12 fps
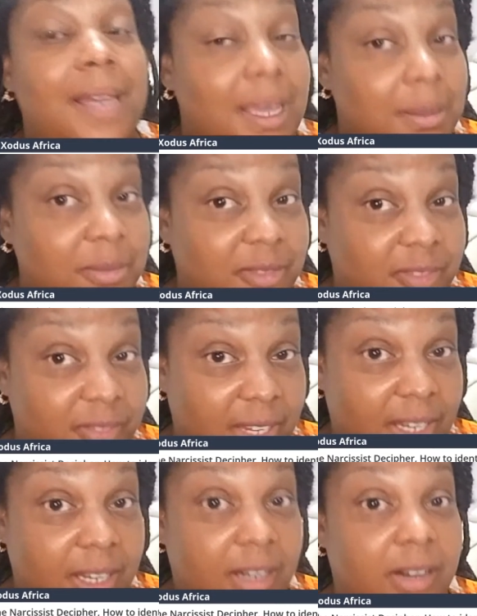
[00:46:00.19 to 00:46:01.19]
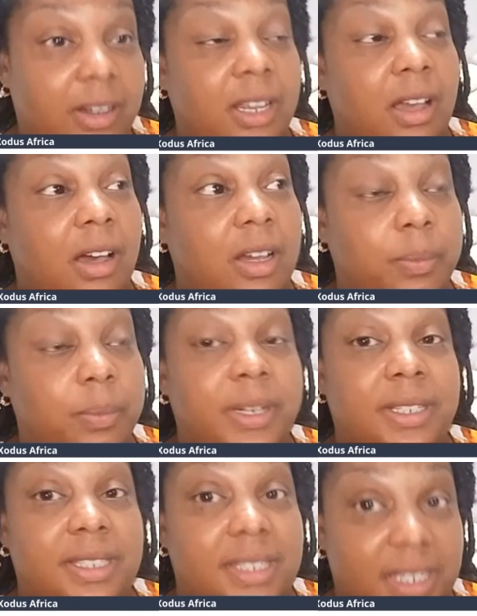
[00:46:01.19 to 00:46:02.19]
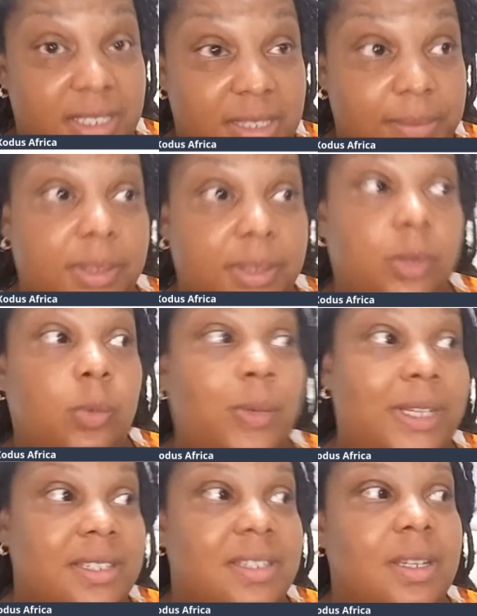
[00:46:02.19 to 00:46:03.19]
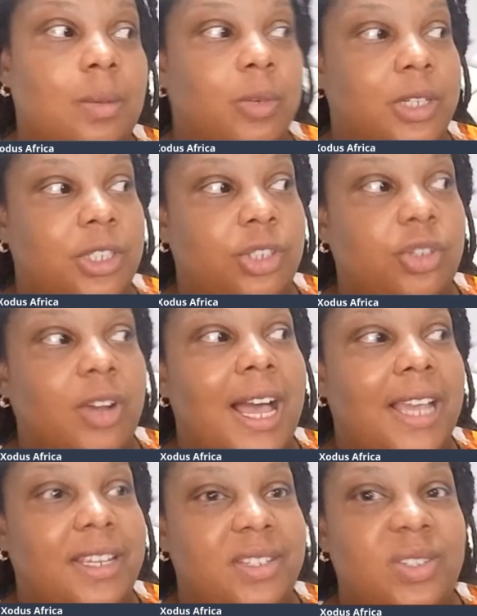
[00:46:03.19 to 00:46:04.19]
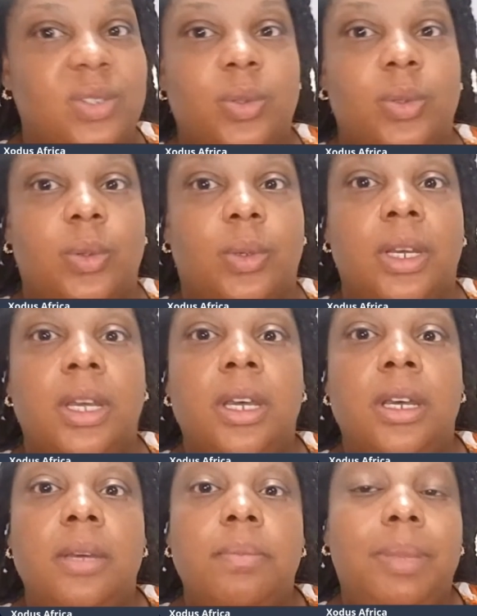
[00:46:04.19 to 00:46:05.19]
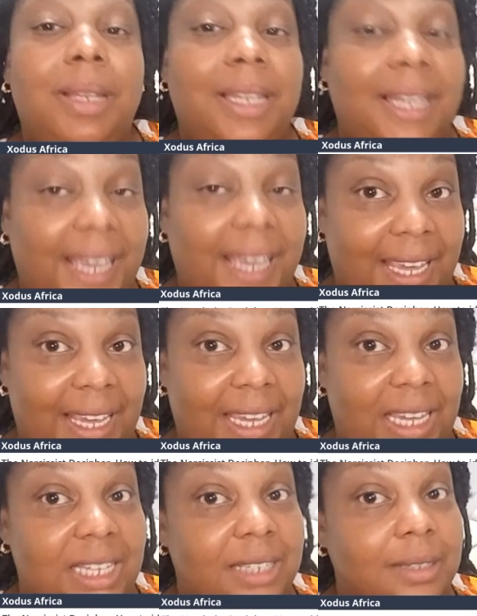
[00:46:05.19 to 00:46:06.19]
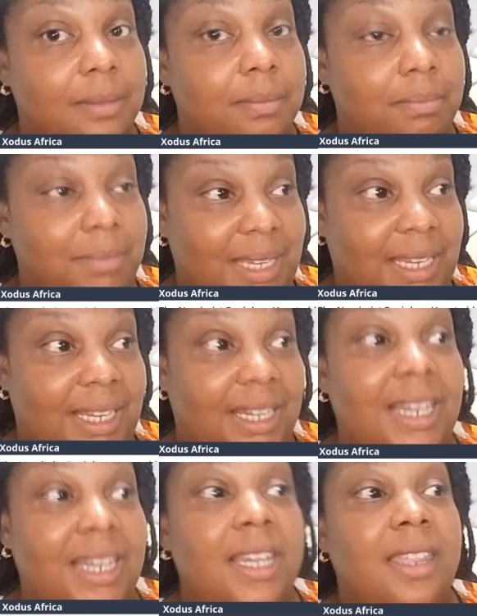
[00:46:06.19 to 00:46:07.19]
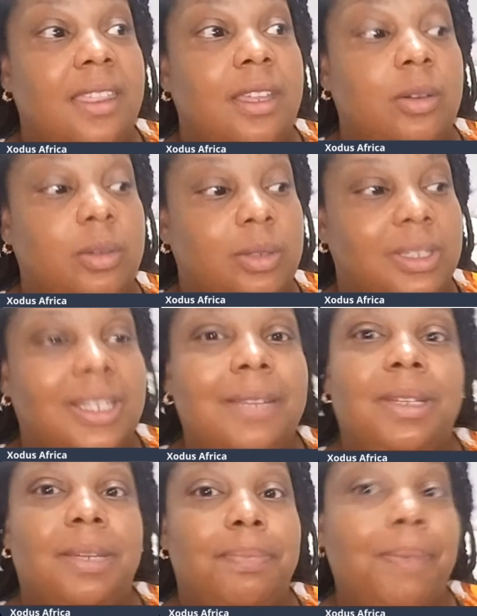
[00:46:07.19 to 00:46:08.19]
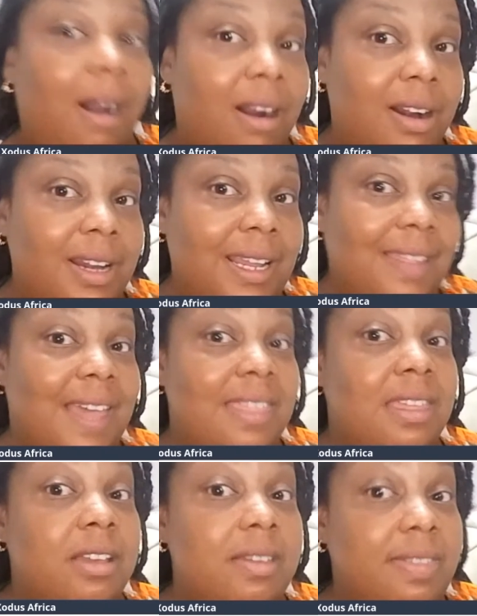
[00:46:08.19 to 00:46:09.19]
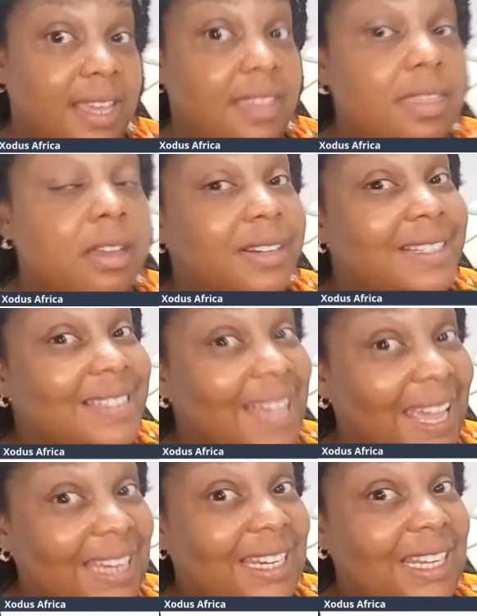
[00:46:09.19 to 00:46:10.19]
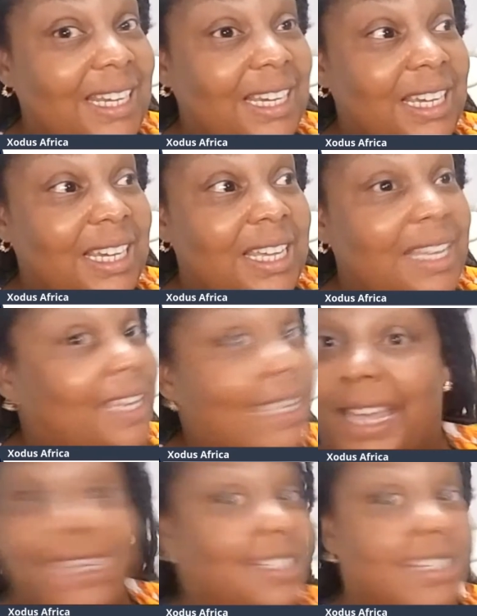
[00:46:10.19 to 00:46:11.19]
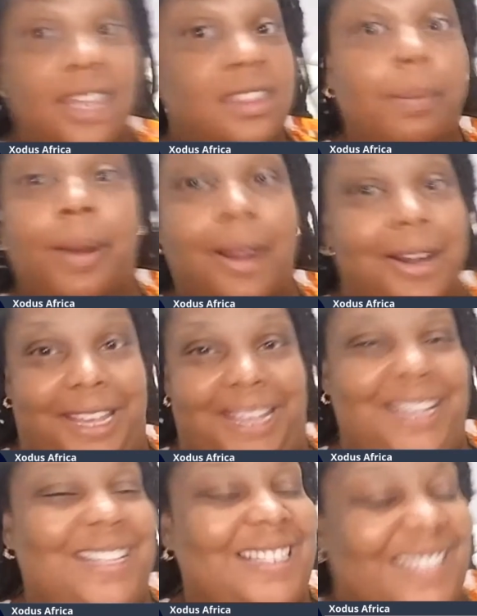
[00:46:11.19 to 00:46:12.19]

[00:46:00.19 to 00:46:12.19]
I am very unpredictable when someone tries to play me. The party that they think they're attending, that's not the party.